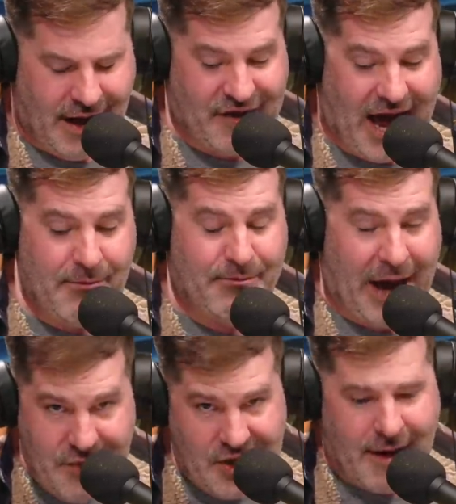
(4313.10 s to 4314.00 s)
I've got,
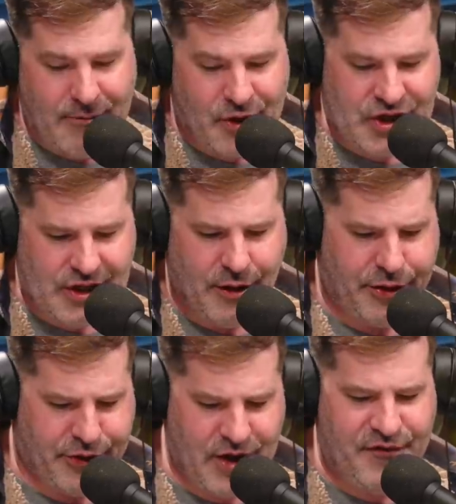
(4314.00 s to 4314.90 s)
by the numbers,
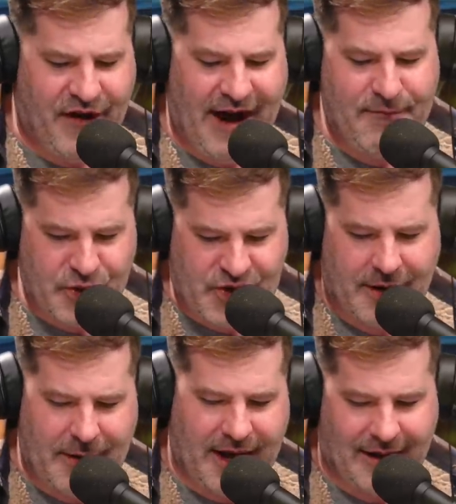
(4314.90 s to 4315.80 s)
35%
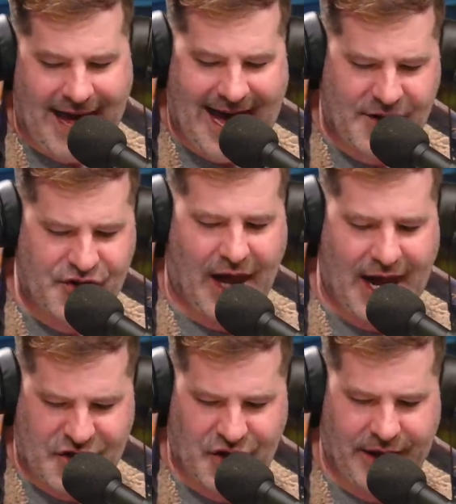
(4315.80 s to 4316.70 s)
of my class
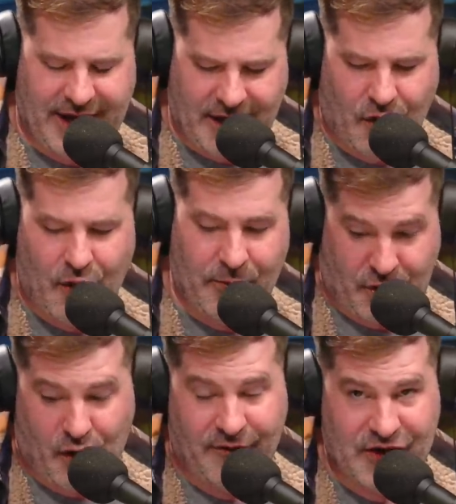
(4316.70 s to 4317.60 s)
isolating at home with
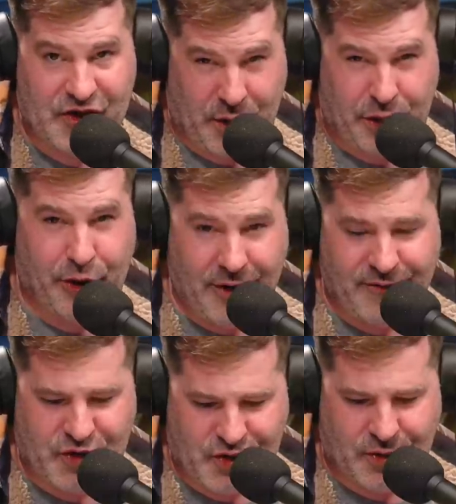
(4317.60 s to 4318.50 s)
COVID, so a third of
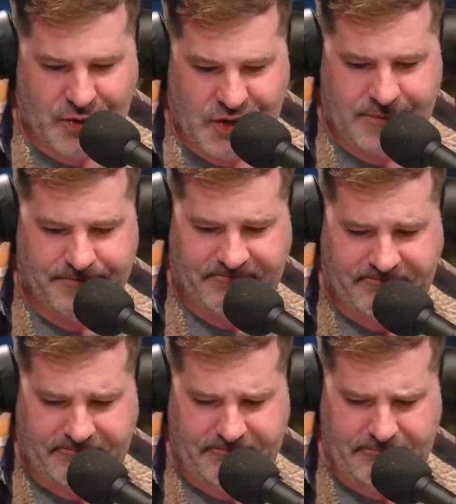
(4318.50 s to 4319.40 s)
our students.
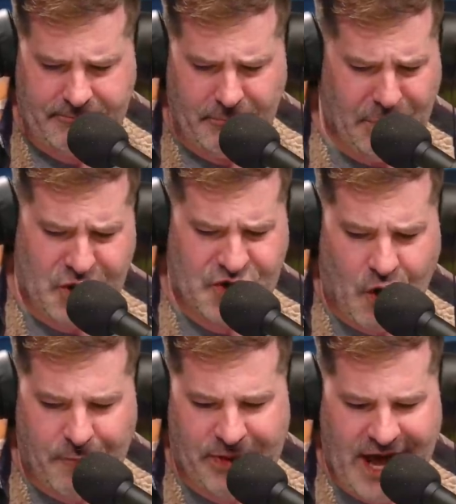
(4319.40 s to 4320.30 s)
But there's
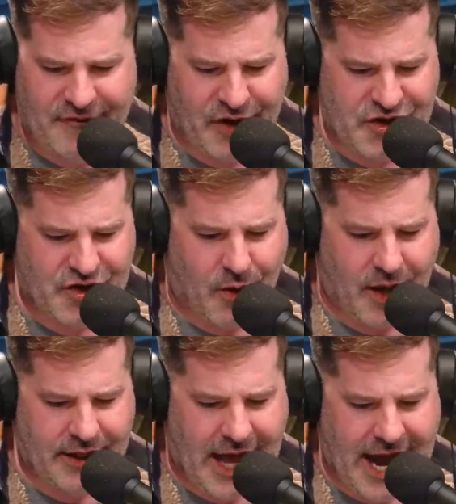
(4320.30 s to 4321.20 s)
no plan for us to go
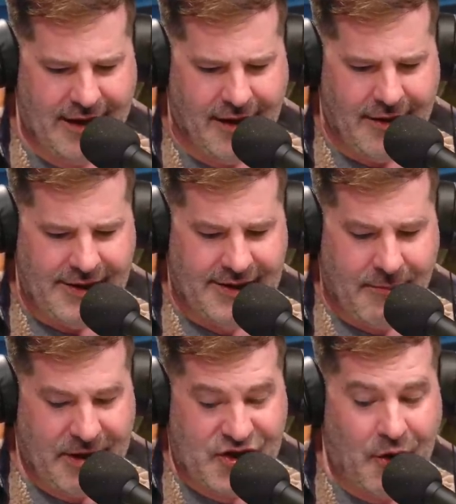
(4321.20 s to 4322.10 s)
online
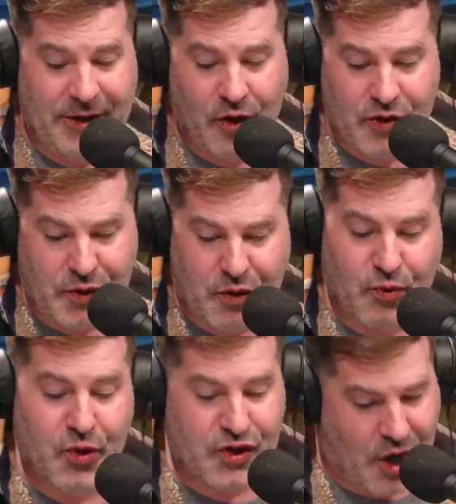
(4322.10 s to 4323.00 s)
because nobody knows what the
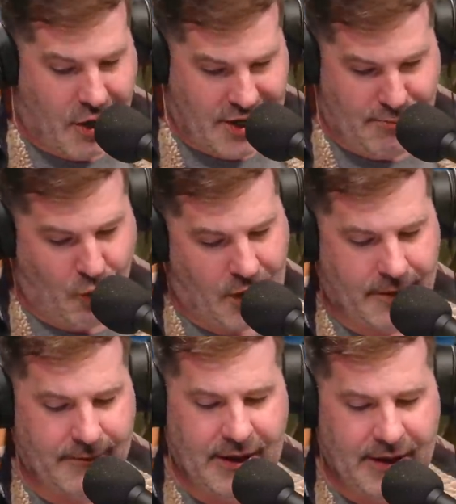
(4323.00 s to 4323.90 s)
rules are
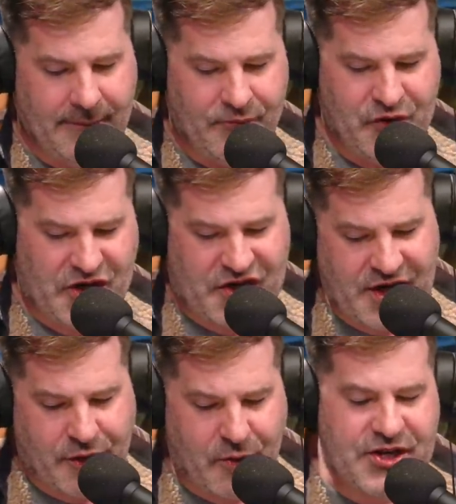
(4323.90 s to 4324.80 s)
anymore. Jess says,
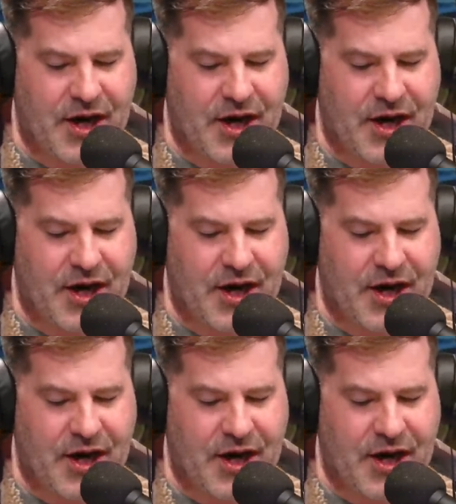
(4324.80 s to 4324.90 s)
now the